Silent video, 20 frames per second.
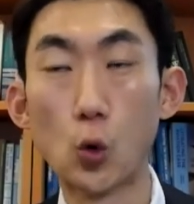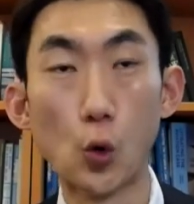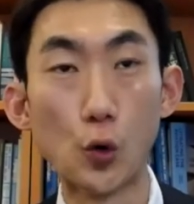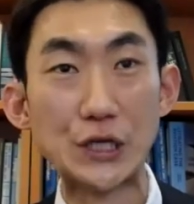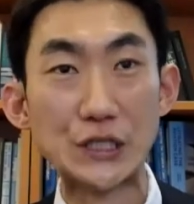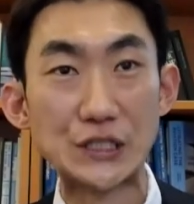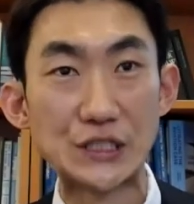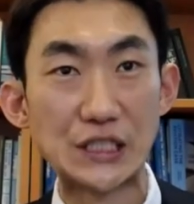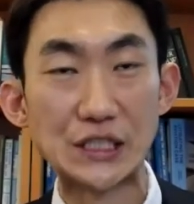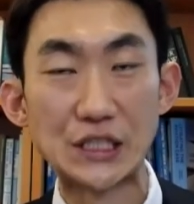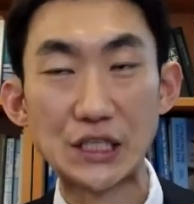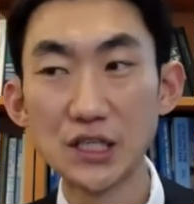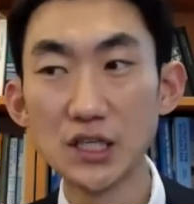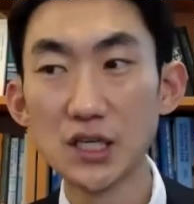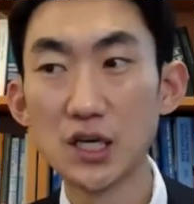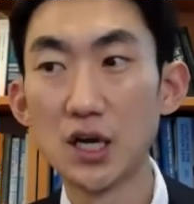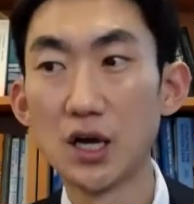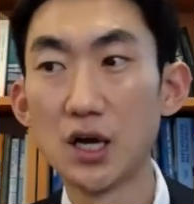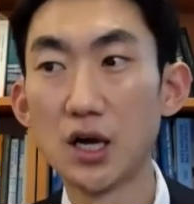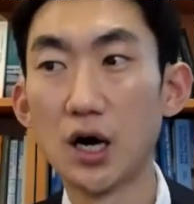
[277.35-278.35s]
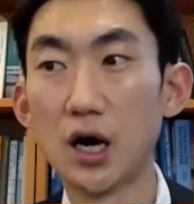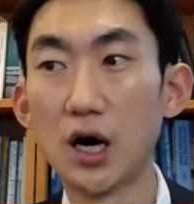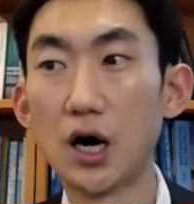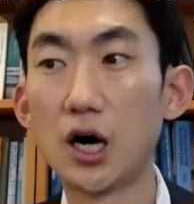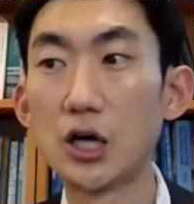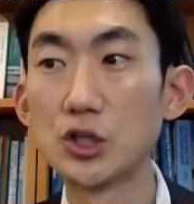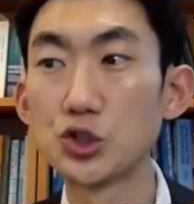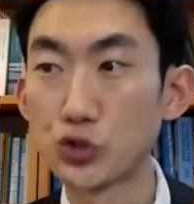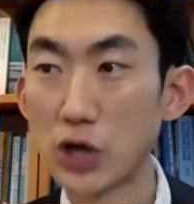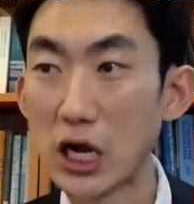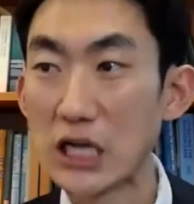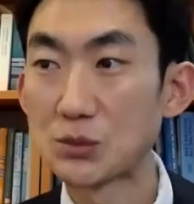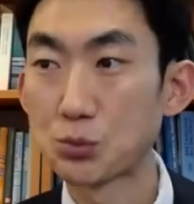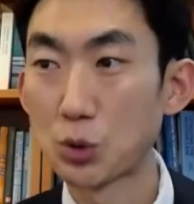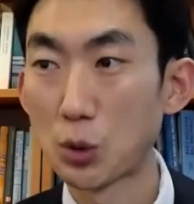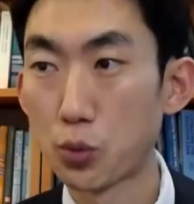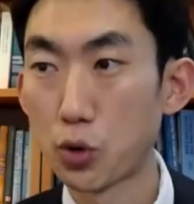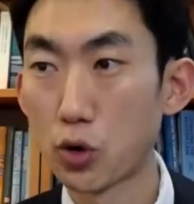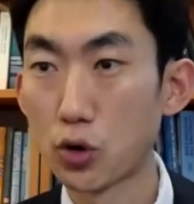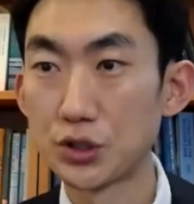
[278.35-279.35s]
OECD on
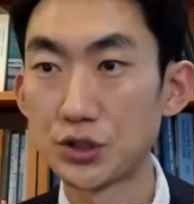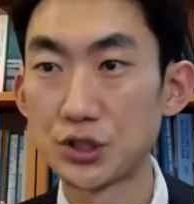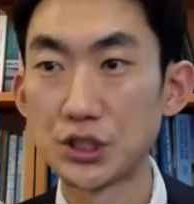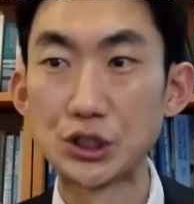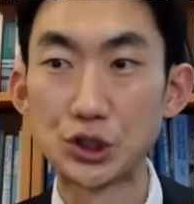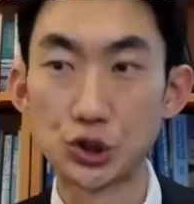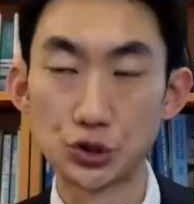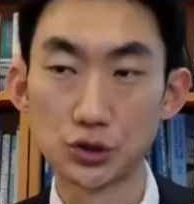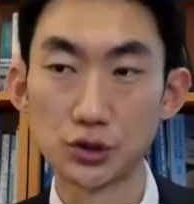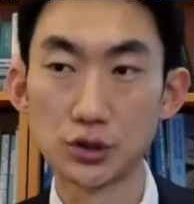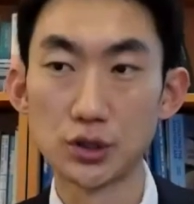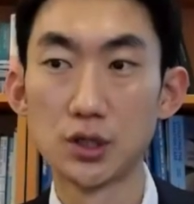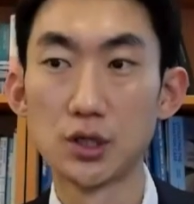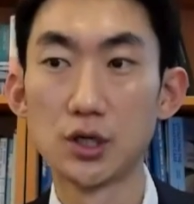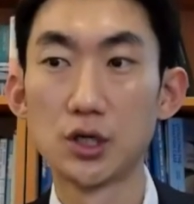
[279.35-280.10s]
transport policy issues.